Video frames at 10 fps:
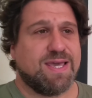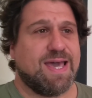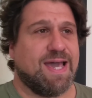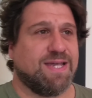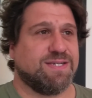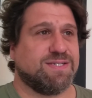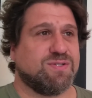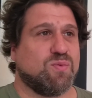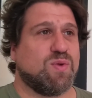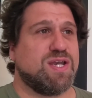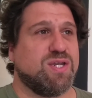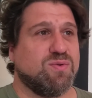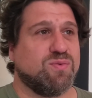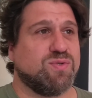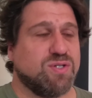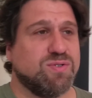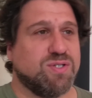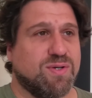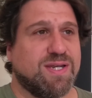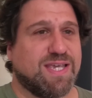And when you do it,
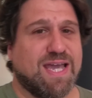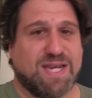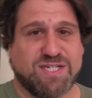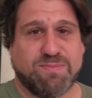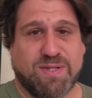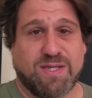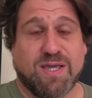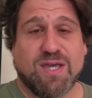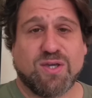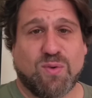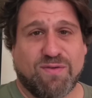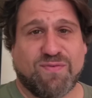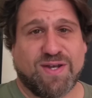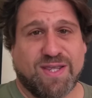it can actually be quite funny,